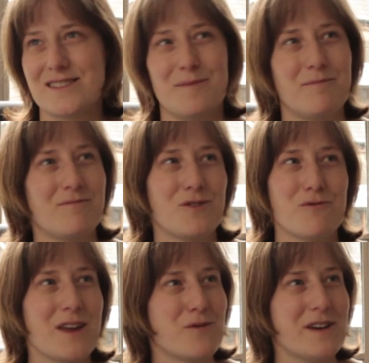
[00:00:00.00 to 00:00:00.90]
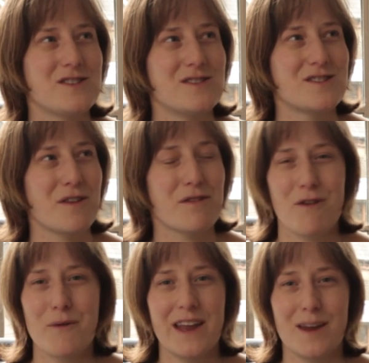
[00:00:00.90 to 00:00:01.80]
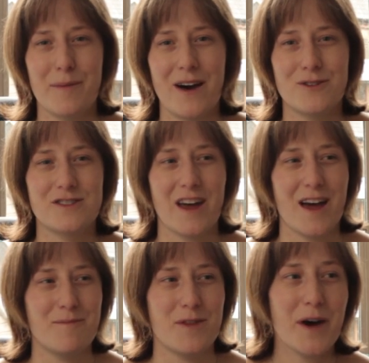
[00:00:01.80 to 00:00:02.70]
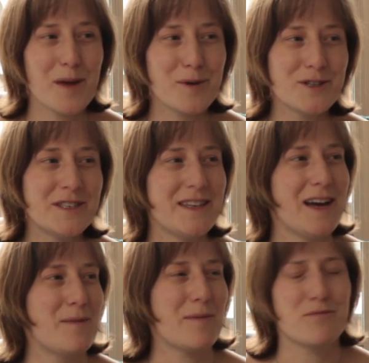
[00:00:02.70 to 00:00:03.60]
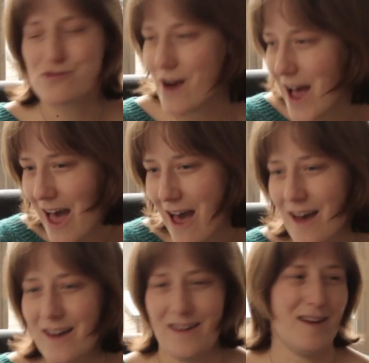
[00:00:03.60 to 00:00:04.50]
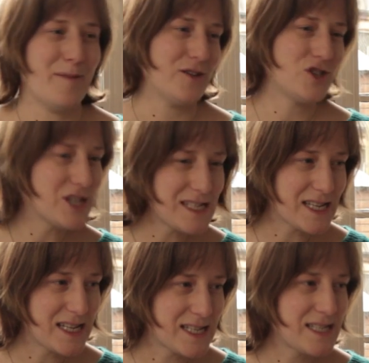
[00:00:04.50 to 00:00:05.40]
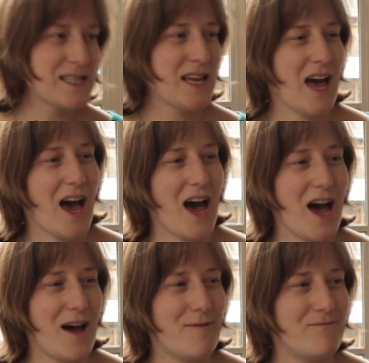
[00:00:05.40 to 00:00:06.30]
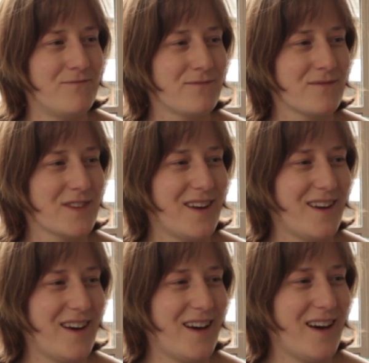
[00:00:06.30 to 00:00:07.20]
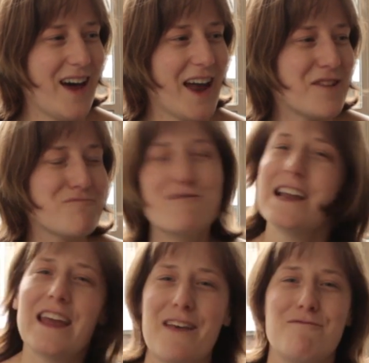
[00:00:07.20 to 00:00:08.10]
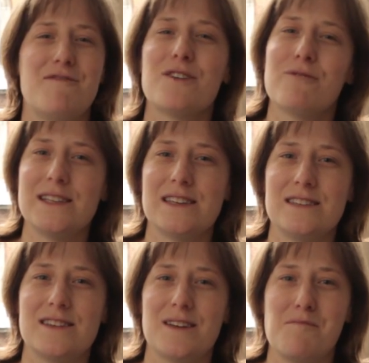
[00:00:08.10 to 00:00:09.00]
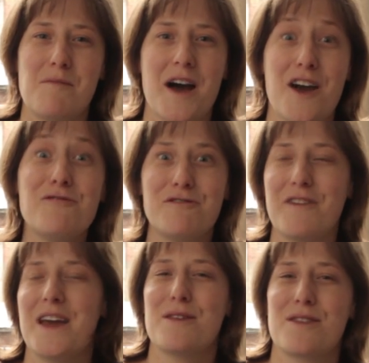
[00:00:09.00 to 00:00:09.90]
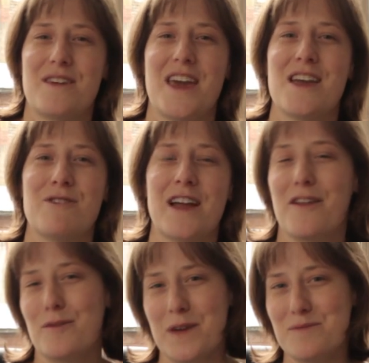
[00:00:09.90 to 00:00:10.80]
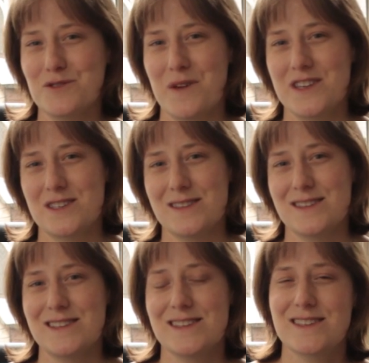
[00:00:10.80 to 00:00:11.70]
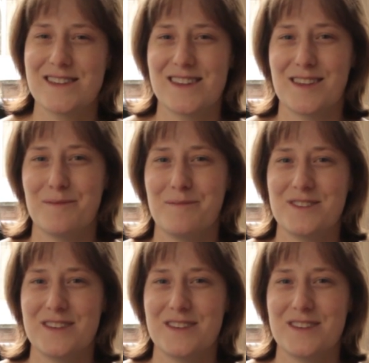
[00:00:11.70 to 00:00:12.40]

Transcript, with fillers: some great questions to throw in about um, the Bible, about prayer, about Jesus. Um, and it really invigorated my own faith hearing other people's questions and discussing them